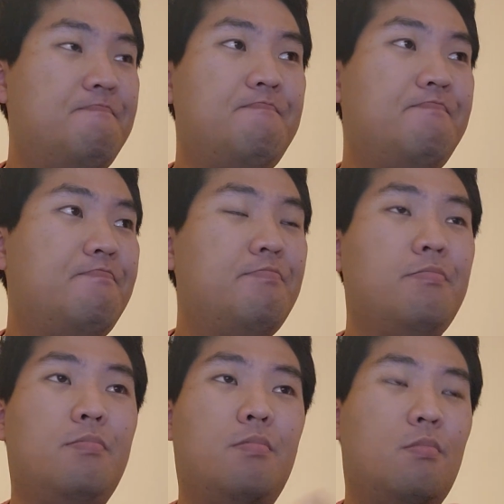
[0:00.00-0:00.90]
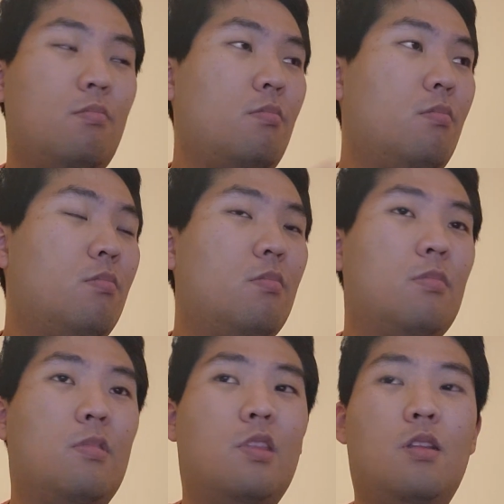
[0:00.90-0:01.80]

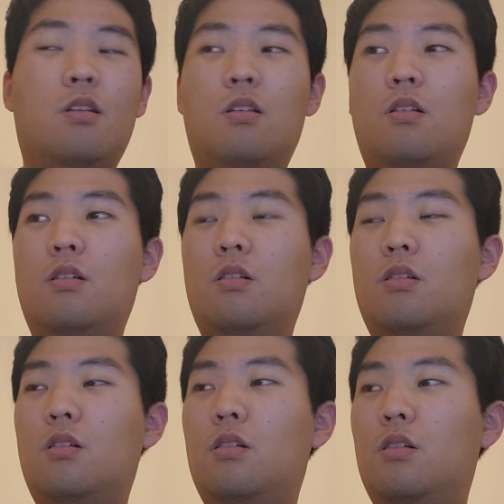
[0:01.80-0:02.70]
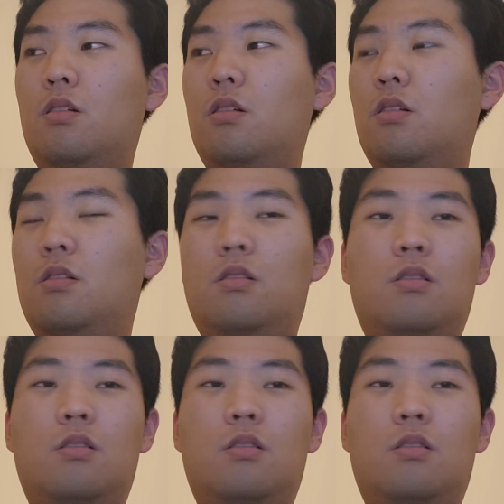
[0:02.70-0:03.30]
[no speech]